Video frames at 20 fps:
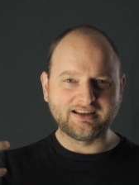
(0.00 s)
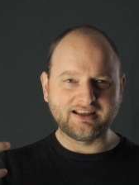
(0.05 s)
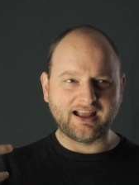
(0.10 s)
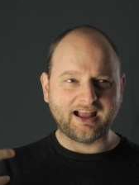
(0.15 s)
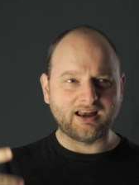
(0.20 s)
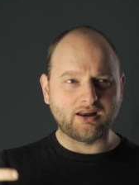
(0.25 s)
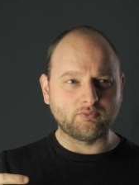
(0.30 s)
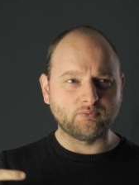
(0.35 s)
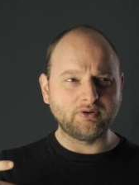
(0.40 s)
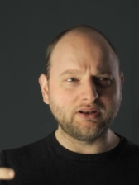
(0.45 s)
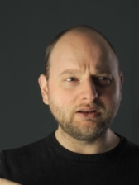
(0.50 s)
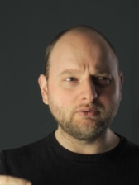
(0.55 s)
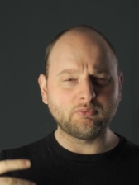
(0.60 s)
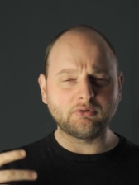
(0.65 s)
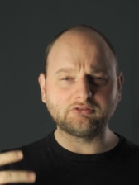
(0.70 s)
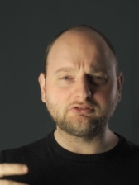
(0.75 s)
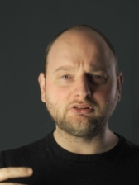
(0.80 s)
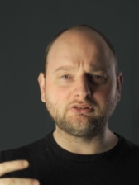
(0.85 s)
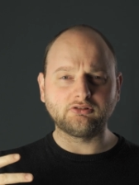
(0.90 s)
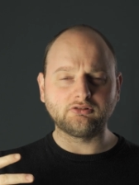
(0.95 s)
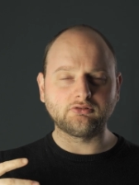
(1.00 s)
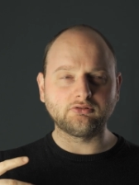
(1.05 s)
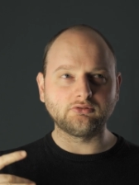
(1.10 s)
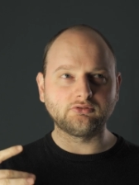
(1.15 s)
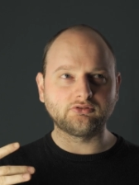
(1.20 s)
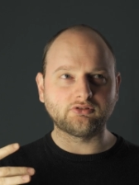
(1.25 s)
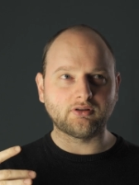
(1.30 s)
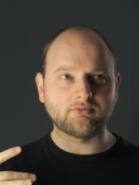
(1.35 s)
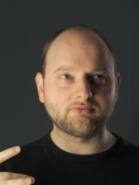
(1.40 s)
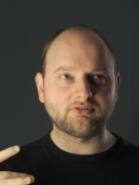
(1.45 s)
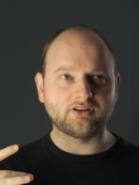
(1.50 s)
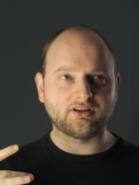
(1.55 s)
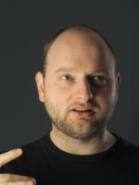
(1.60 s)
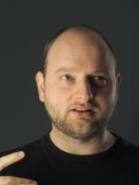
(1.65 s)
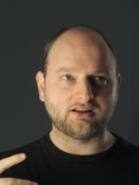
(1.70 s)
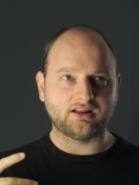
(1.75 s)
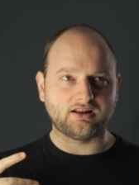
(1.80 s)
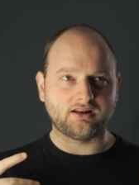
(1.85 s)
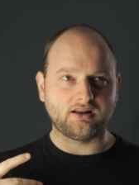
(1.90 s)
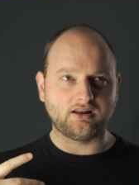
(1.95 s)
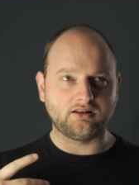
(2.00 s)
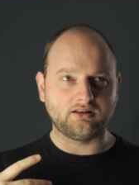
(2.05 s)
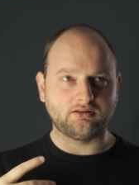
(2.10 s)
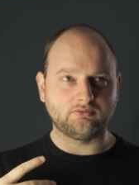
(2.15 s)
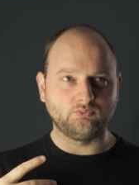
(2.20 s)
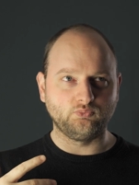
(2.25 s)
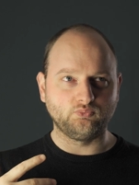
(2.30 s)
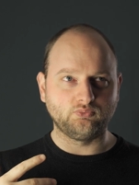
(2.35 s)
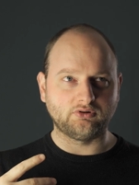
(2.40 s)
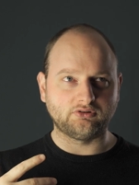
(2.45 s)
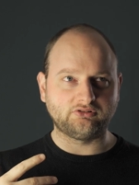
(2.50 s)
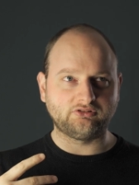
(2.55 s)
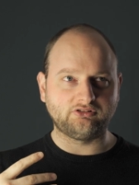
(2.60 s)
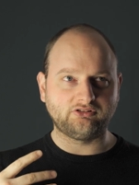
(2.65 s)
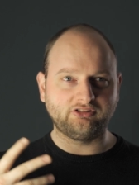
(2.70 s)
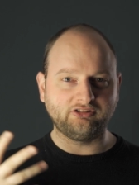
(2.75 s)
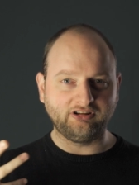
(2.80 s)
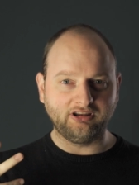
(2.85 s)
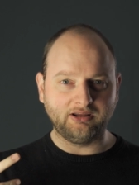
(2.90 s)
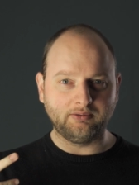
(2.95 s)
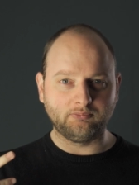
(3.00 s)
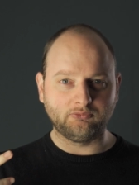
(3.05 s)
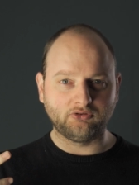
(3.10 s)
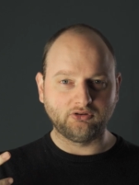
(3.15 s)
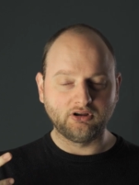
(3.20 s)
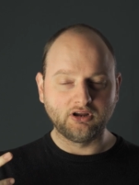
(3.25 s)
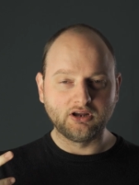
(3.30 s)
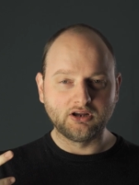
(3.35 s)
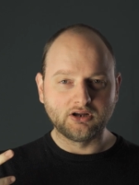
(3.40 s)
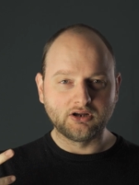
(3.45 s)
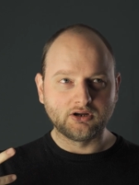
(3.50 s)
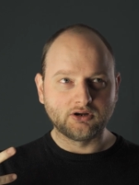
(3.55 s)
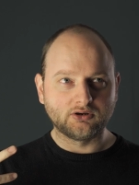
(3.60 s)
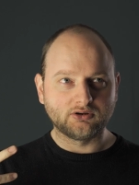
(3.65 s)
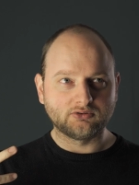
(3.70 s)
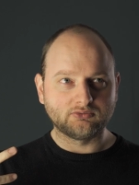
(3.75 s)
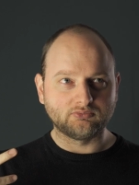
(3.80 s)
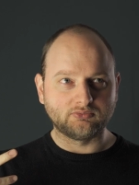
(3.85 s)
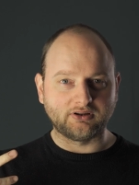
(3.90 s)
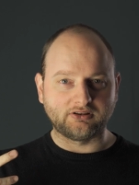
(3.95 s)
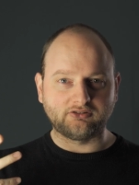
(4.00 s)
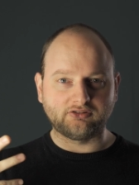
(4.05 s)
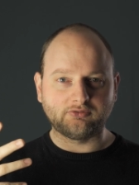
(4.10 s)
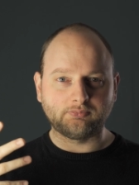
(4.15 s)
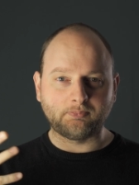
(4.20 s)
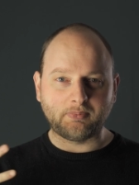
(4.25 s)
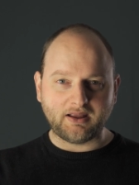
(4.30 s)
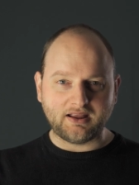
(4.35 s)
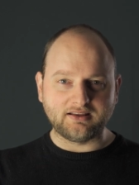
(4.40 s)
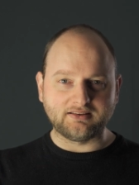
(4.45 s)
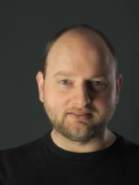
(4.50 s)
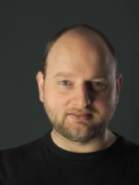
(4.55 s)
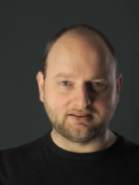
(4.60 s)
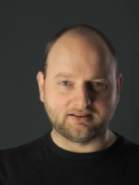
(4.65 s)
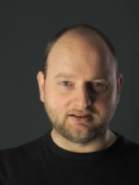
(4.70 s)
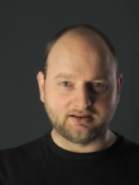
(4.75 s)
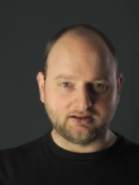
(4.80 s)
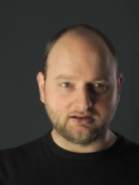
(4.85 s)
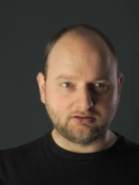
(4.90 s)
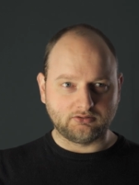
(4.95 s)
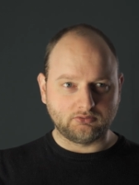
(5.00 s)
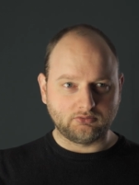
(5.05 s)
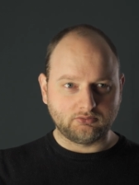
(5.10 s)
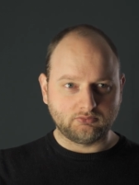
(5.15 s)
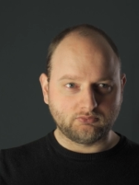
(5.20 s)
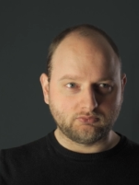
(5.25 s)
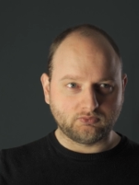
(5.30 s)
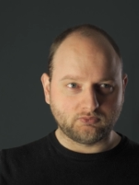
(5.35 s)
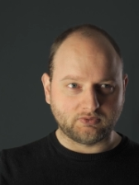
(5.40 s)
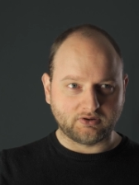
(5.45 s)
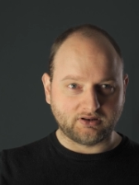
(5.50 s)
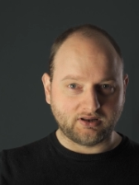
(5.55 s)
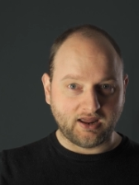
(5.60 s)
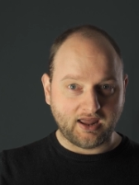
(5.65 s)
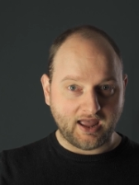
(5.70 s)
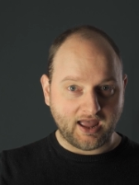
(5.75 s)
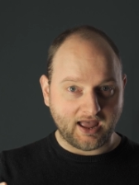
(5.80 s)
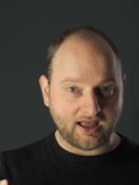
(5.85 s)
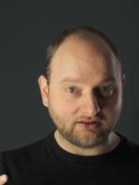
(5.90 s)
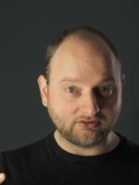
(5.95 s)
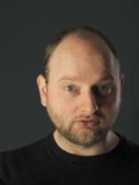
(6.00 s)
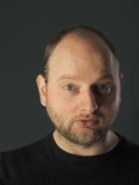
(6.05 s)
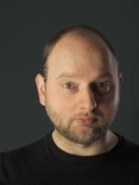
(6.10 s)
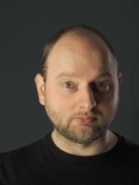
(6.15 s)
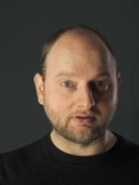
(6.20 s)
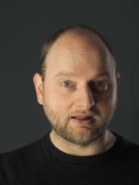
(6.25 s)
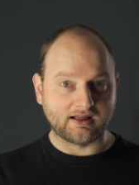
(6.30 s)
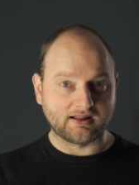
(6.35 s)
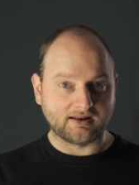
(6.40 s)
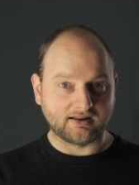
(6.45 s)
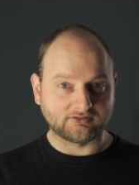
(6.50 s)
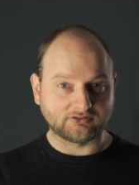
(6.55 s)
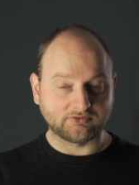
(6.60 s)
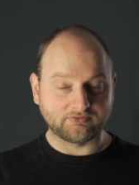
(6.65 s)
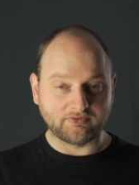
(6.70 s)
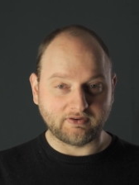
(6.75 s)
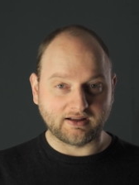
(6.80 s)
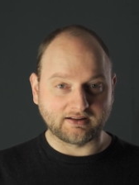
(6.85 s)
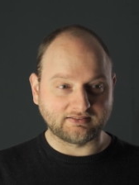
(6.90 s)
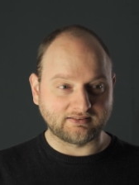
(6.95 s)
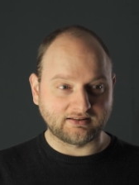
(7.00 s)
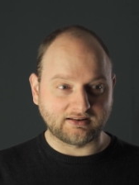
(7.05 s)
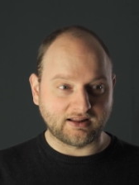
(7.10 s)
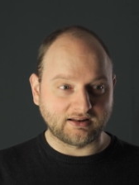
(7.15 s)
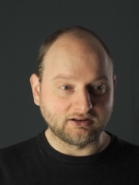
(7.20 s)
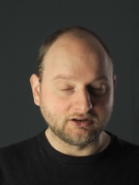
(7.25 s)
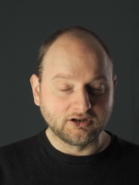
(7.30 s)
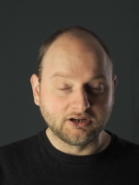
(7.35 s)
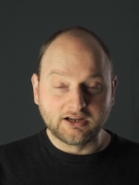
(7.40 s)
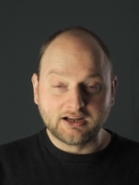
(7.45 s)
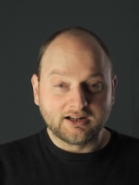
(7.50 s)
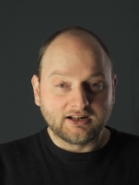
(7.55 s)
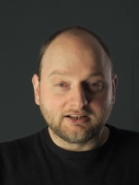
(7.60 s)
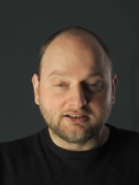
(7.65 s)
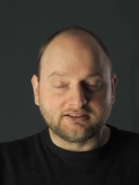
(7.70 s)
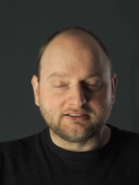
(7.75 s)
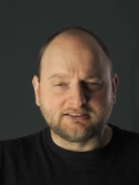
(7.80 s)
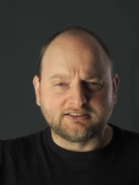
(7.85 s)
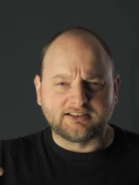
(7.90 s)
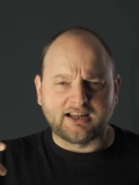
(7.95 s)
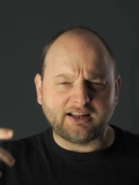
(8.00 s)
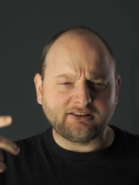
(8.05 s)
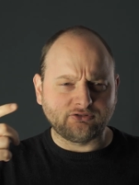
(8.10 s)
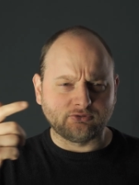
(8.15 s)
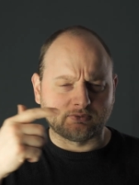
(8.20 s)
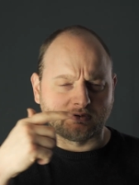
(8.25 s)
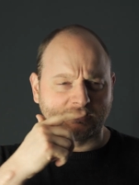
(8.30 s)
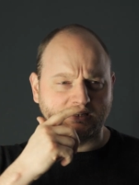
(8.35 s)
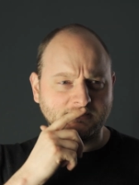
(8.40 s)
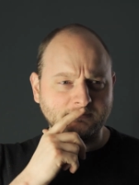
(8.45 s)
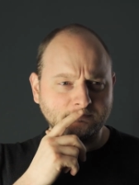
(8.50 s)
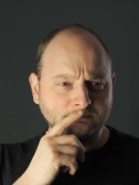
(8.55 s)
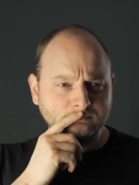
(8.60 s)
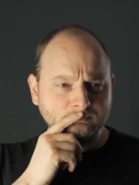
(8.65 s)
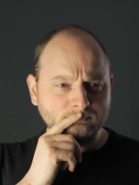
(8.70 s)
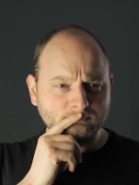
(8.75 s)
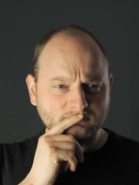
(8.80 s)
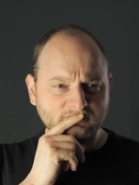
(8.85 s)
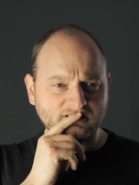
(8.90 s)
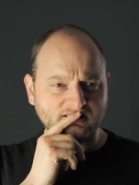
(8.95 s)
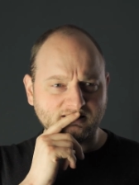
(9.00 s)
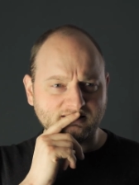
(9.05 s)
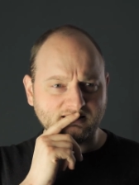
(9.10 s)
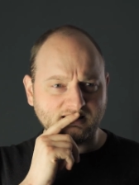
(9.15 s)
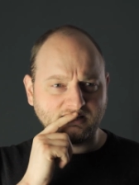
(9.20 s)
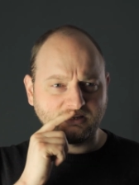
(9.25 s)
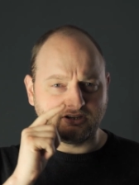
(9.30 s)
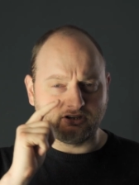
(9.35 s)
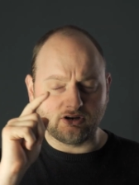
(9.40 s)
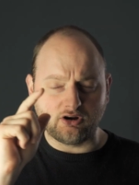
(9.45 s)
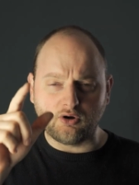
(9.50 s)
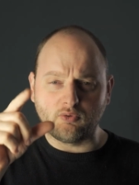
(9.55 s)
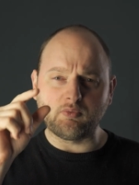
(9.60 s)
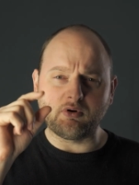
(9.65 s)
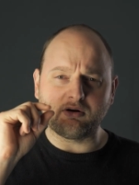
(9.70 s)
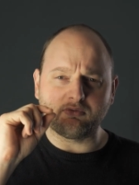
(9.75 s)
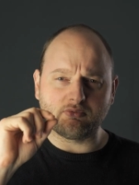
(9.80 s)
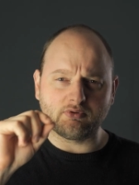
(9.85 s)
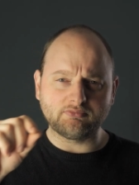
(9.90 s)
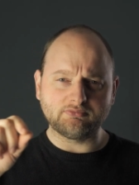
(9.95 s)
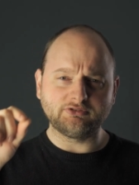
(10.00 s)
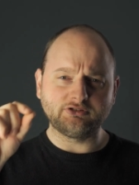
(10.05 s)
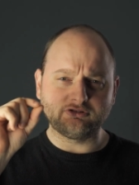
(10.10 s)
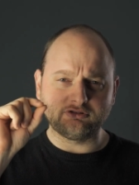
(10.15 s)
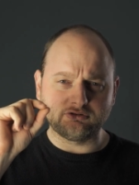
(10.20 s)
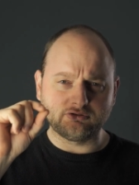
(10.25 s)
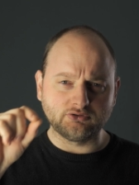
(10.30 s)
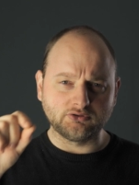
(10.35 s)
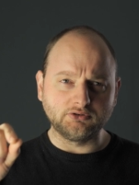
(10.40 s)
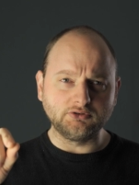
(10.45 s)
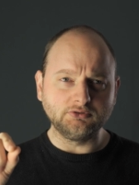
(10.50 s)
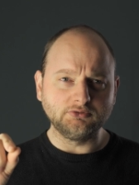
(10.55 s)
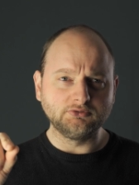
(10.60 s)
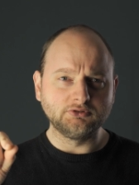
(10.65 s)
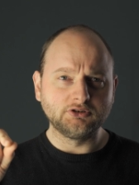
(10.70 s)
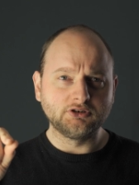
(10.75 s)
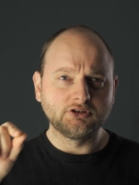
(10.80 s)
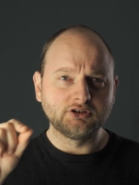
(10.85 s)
And I really wanted to do something that was themed with space in it, with Hasselblad as a fact. And then naturally you think, you know what we should do?